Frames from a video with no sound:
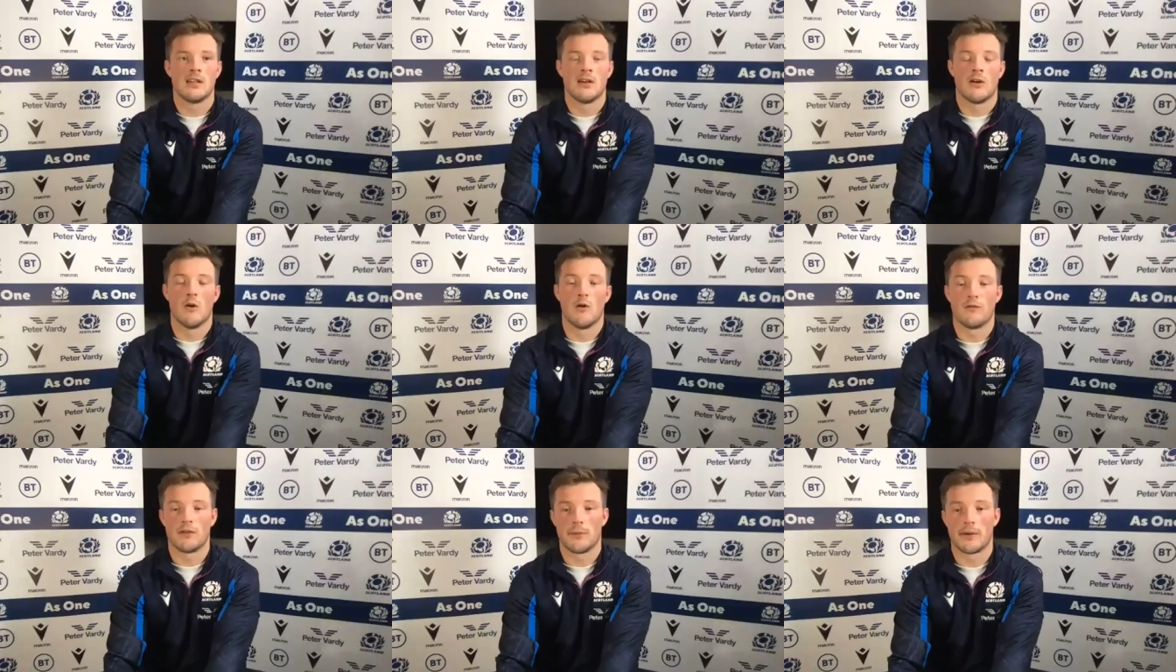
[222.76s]

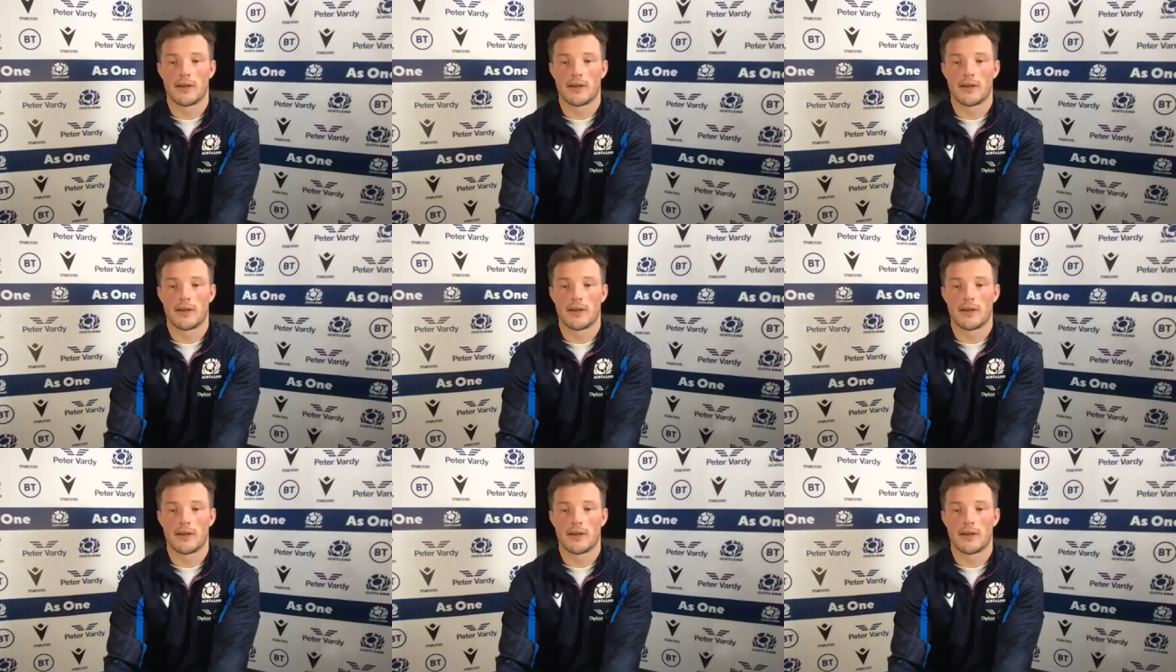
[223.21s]
hopefully, we
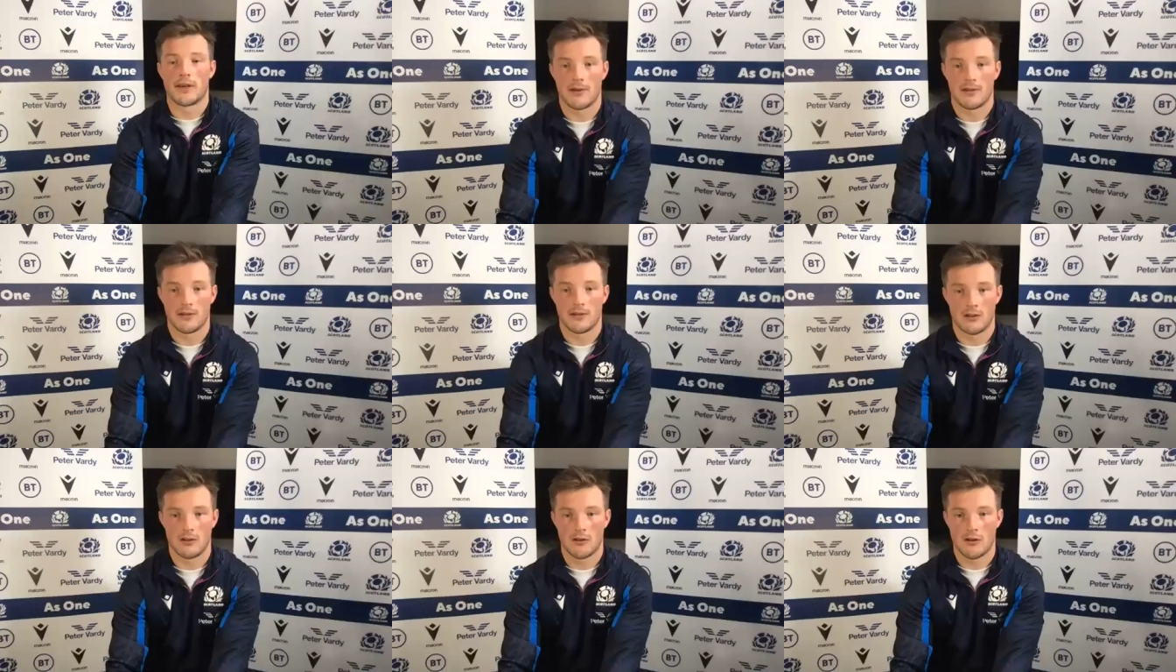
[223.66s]
can put them
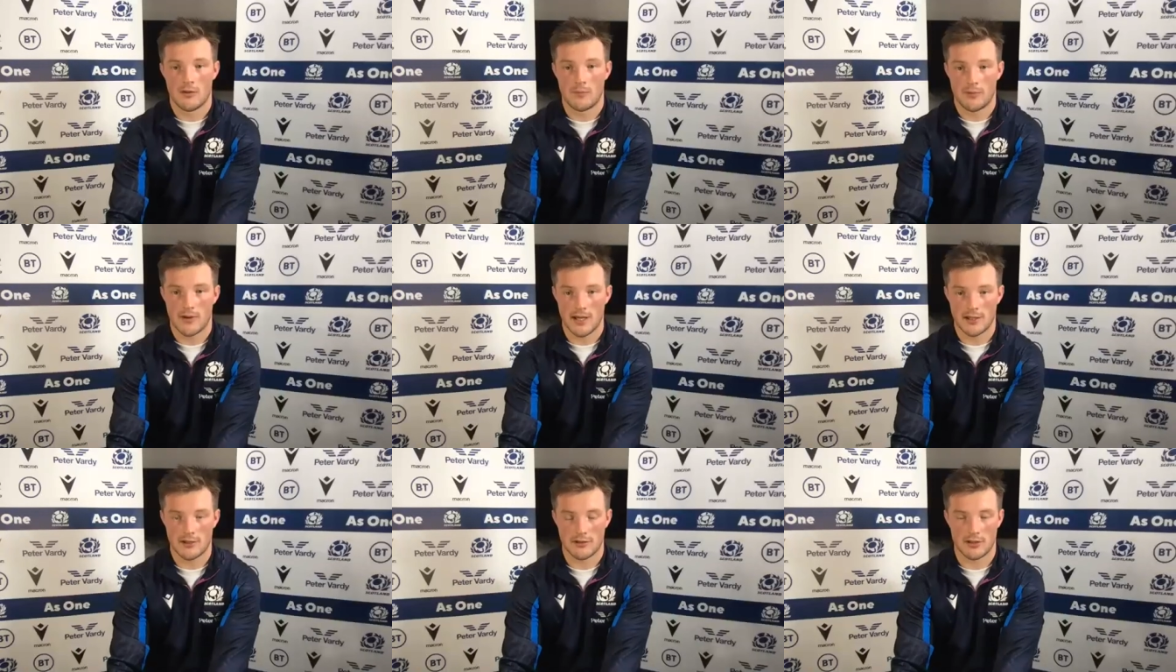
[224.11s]
under a lot of
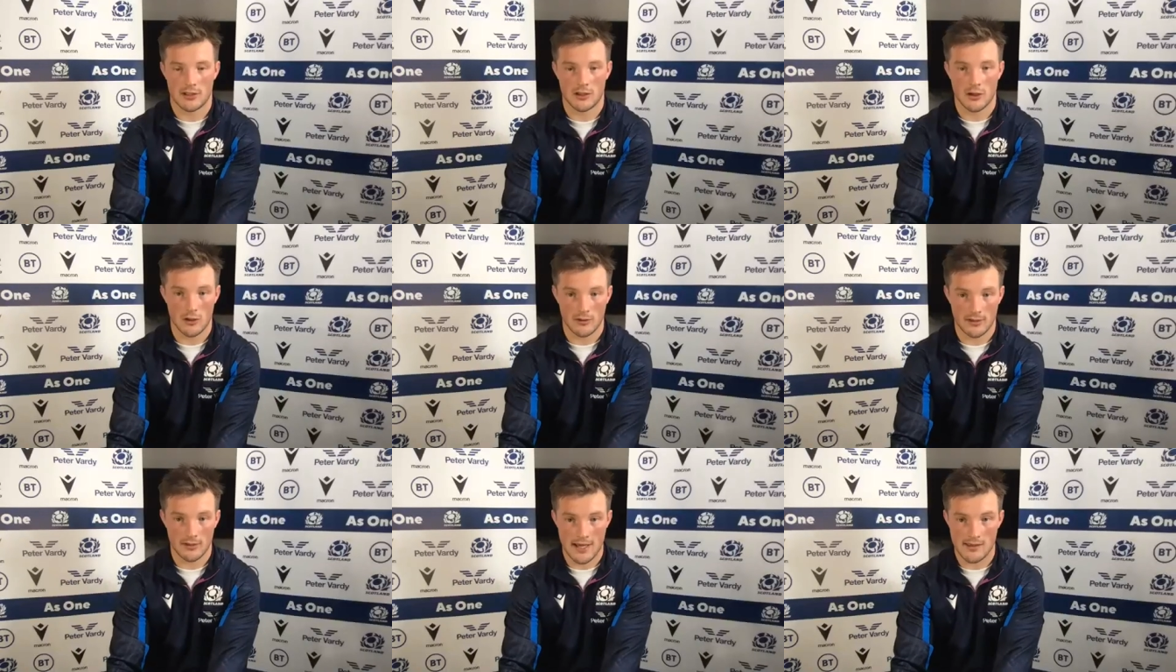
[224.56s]
pressure and
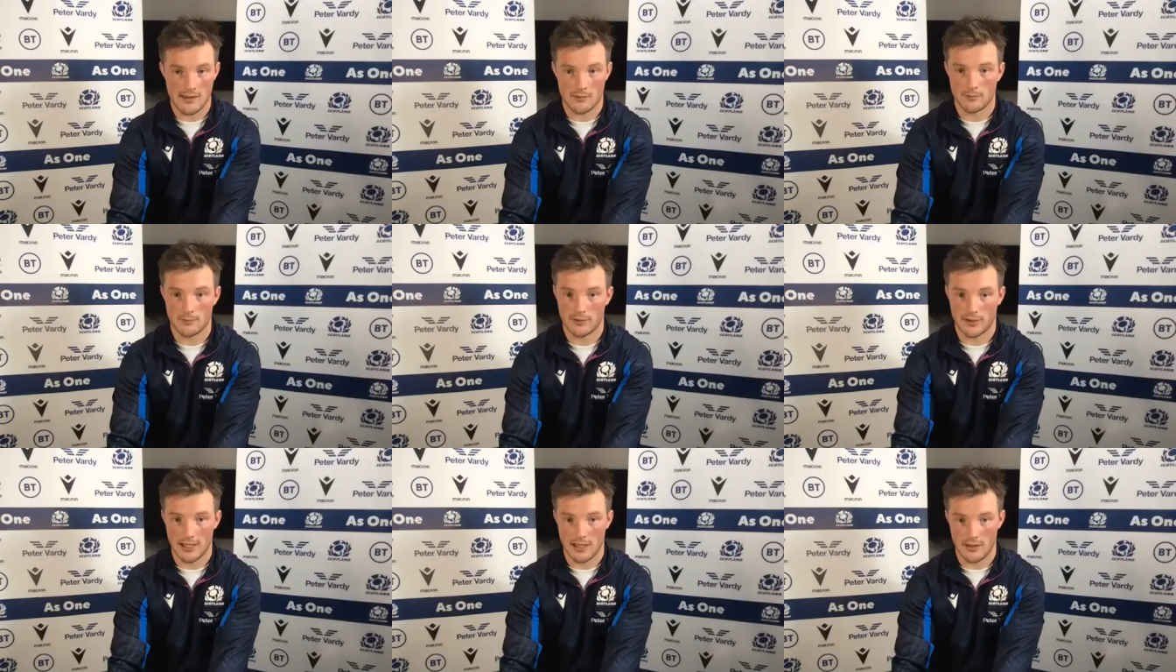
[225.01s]
not let
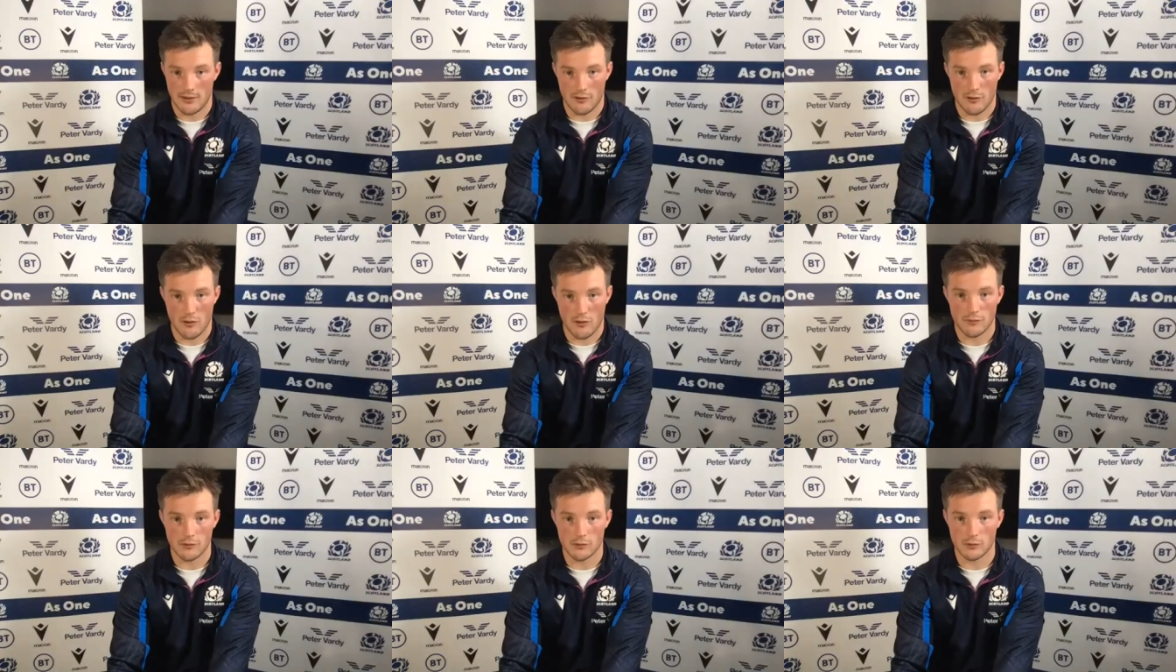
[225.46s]
them play their
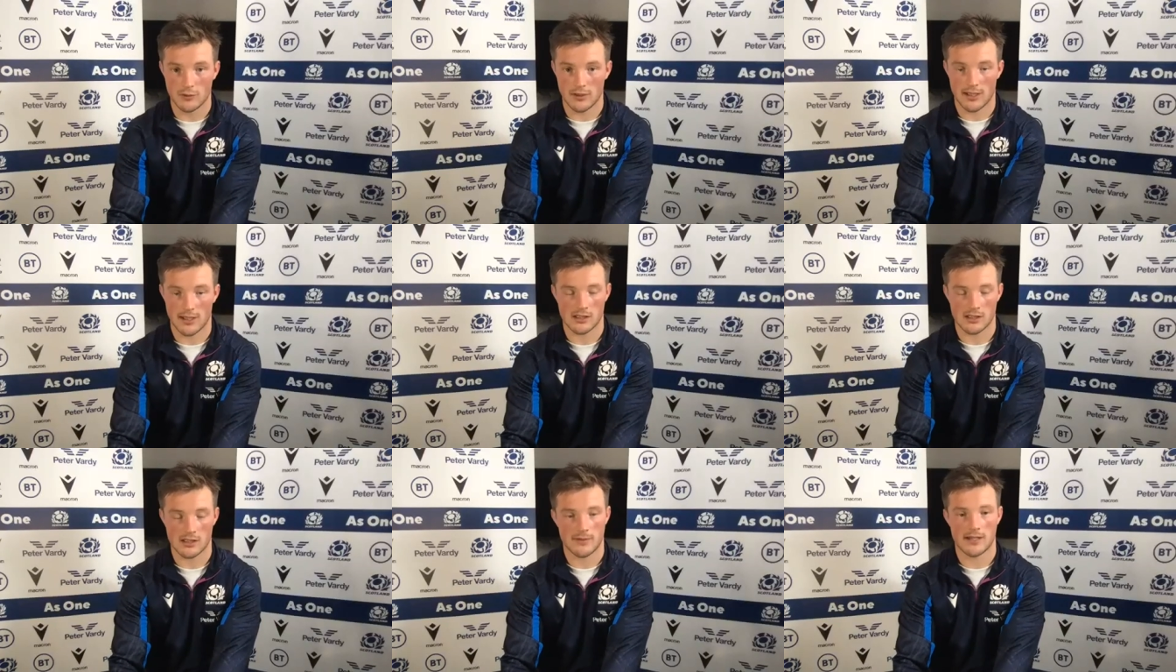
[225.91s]

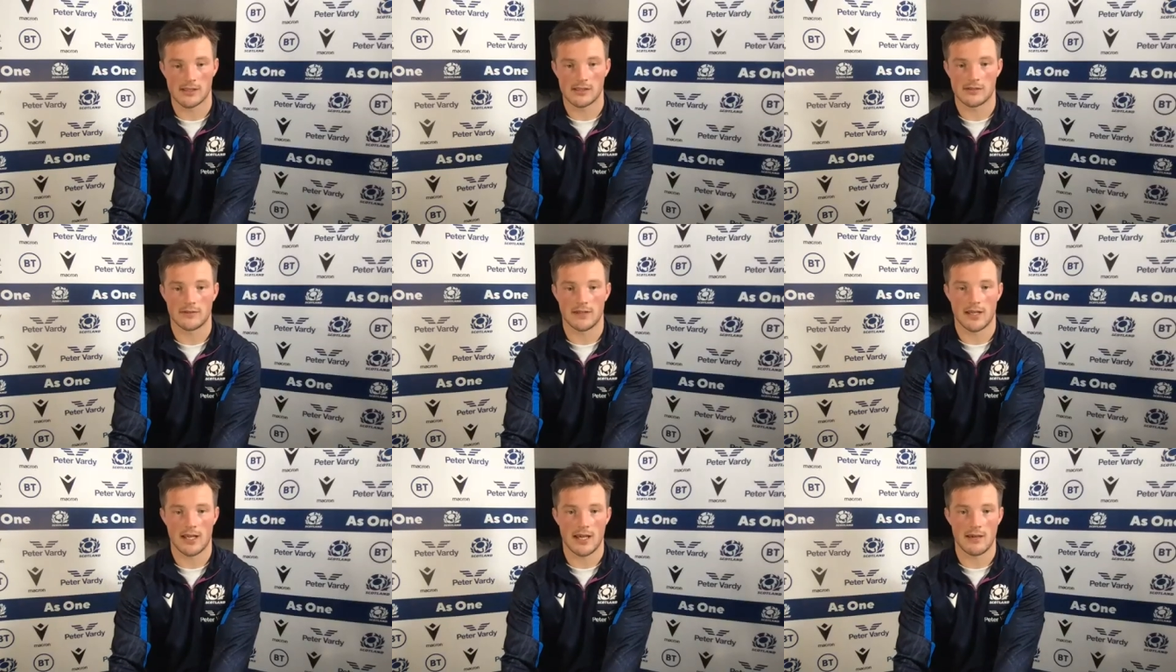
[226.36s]
offloading,
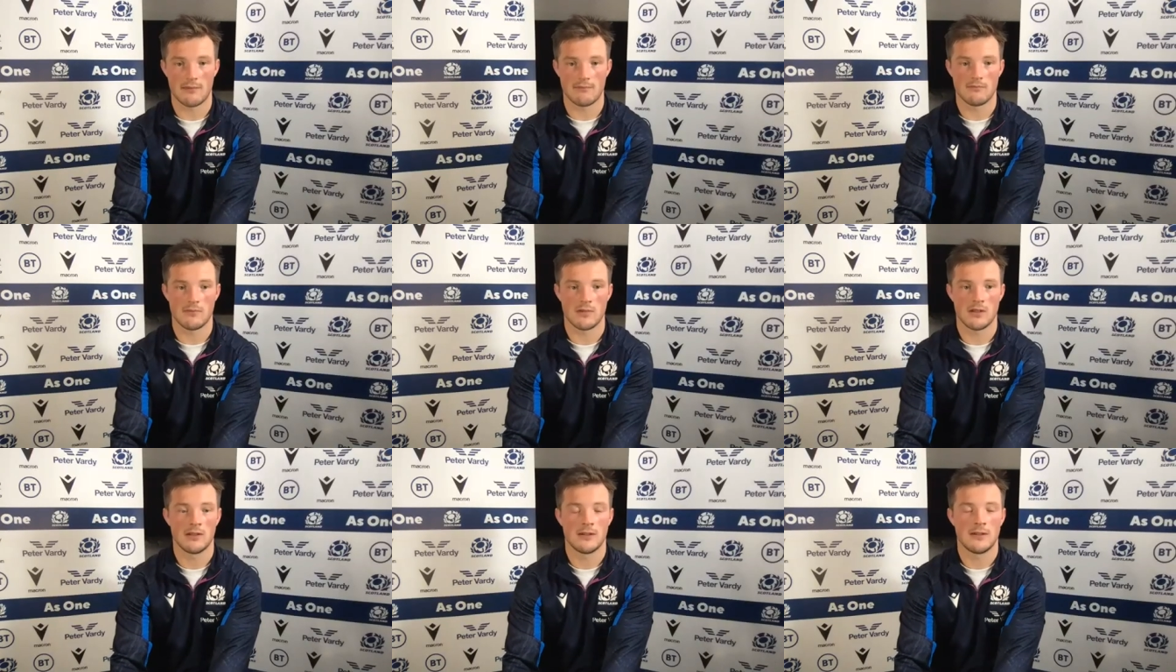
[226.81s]
expansive
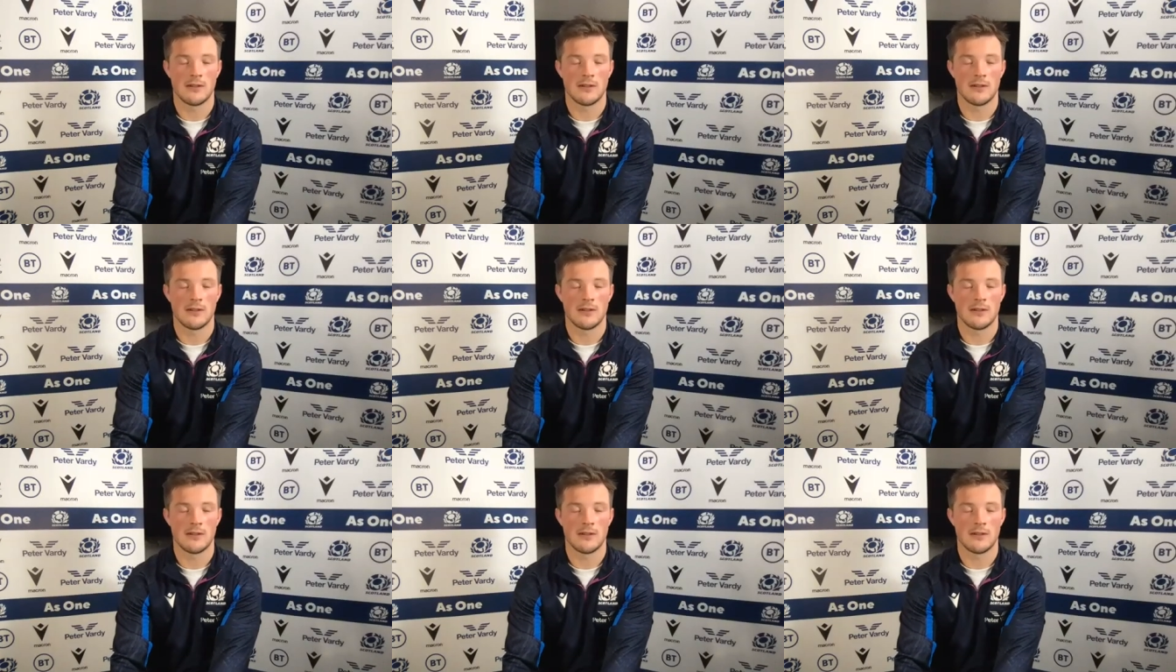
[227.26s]
game.